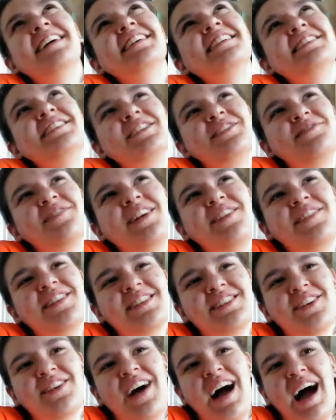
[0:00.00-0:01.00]
Just made me
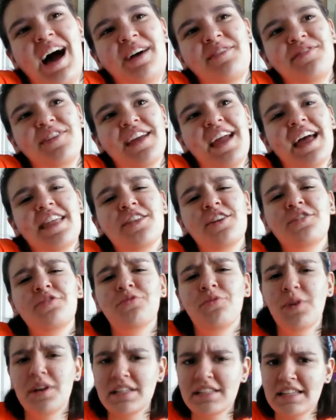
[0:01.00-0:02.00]
so happy. And their
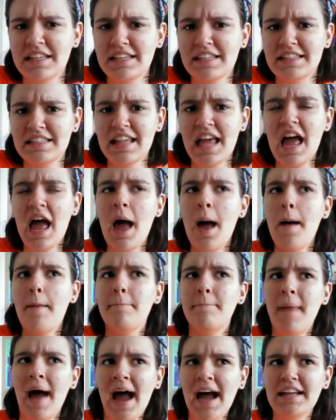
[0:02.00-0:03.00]
voices
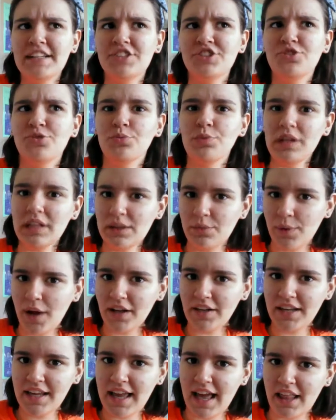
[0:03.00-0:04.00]
matched really
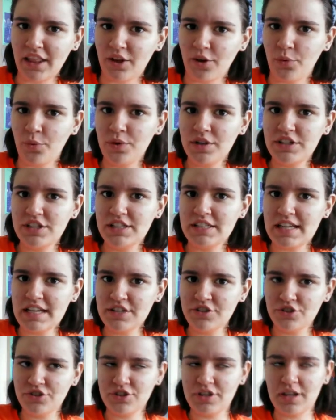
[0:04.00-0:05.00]
well together, which is
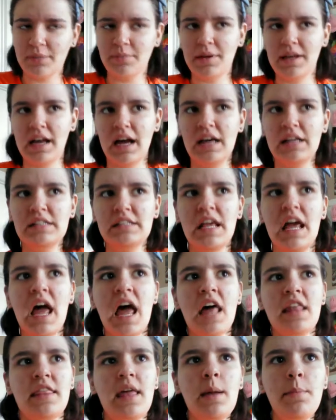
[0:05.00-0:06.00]
interesting because
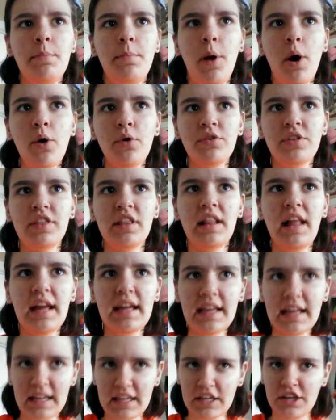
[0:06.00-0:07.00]
they both,
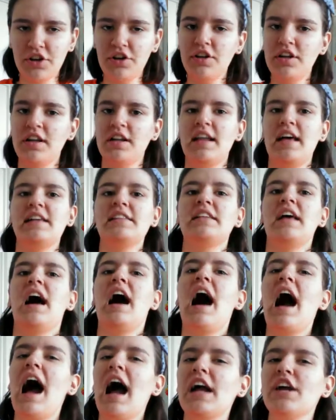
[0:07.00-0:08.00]
like, Kyohyun has a
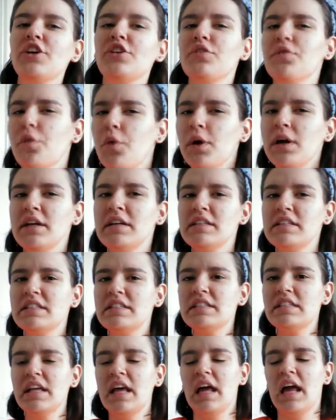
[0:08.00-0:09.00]
higher
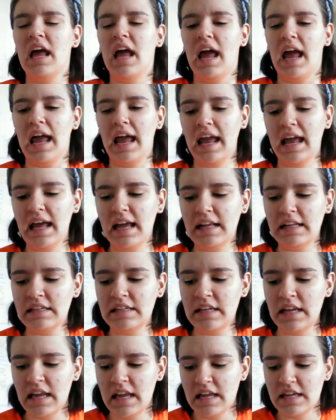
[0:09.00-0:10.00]
voice,
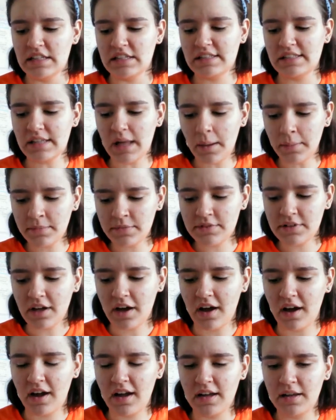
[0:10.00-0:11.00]
and
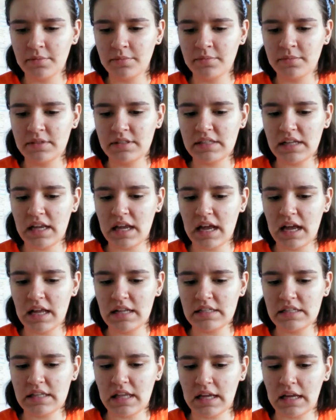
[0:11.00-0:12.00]
sometimes
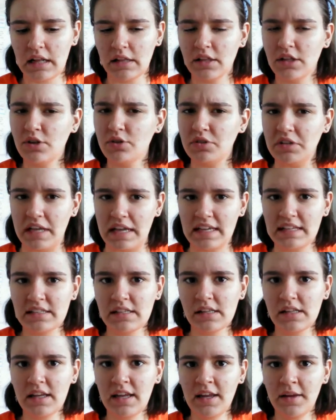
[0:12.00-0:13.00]
it's like a little
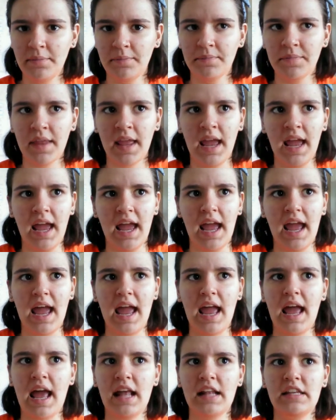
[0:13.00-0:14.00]
nasally,
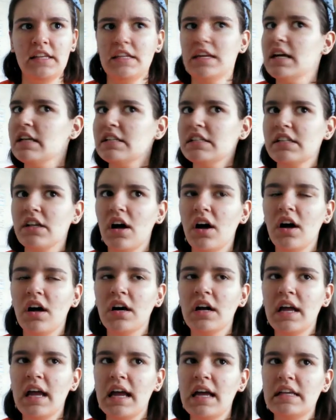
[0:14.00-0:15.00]
and
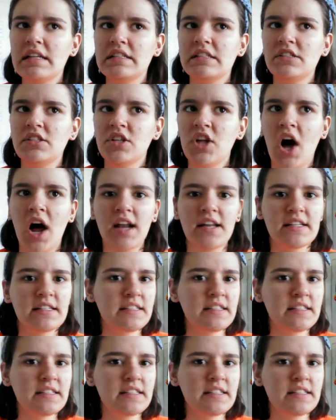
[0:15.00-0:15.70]
Yesung is not as